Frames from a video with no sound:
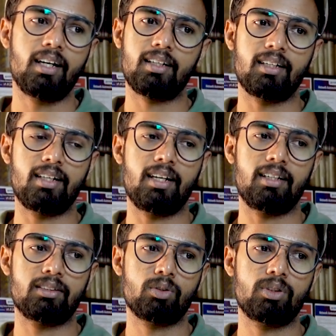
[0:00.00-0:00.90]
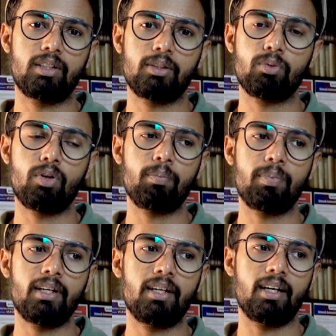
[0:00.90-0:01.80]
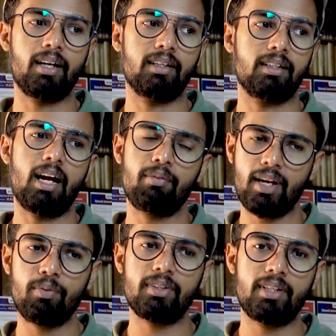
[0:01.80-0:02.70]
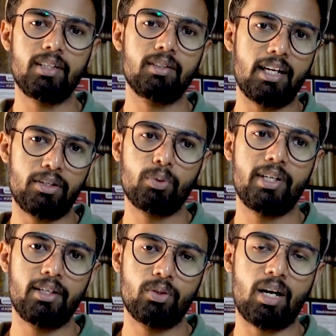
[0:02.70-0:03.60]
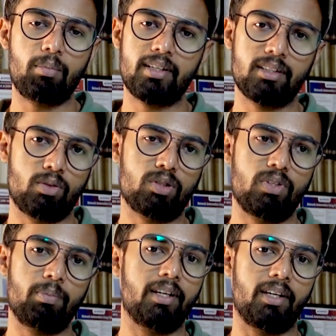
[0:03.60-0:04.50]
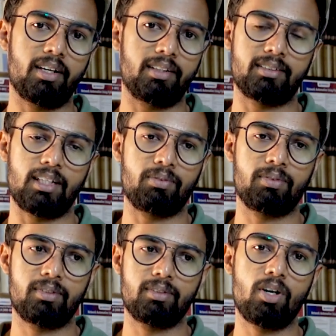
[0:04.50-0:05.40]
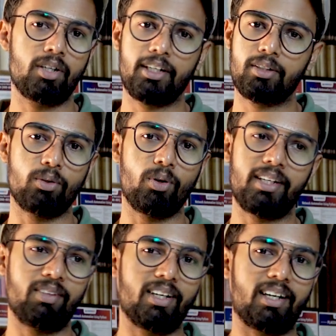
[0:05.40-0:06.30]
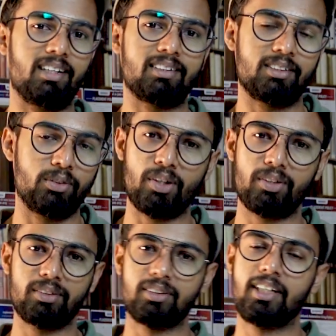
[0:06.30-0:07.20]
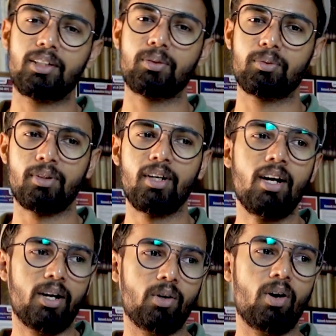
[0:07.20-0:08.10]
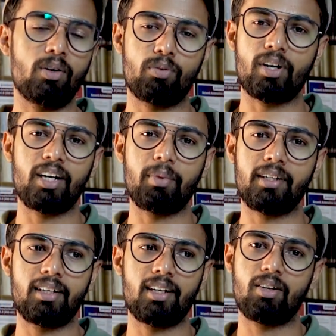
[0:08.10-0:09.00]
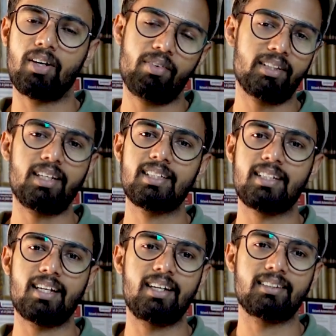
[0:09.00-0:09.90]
everything that you need to complete the course will be here itself. Don't need to go anywhere else. You don't need to go out for any material. Everything is here